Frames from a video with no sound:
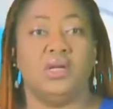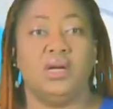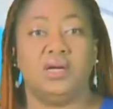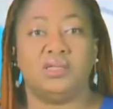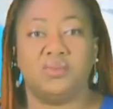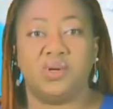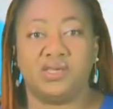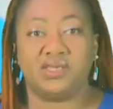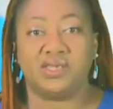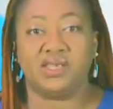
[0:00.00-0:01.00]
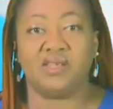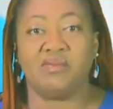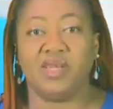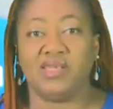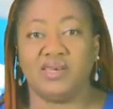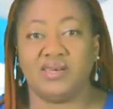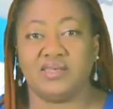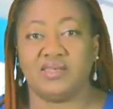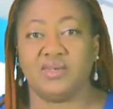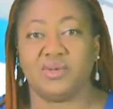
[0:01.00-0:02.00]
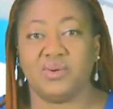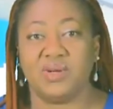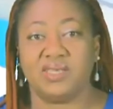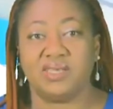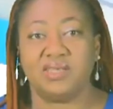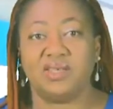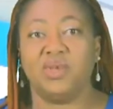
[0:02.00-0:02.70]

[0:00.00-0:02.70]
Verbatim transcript: Anambra State Government has inaugurated